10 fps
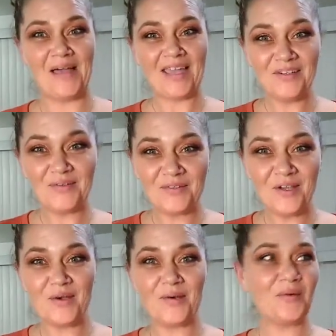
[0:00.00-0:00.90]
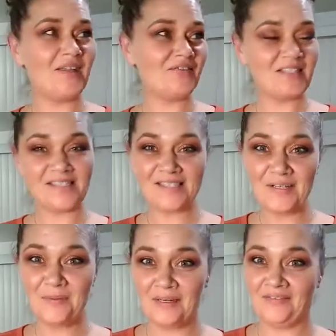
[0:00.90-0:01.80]
I don't know if this is going
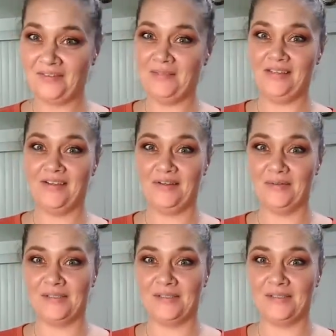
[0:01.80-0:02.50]
to work for me though.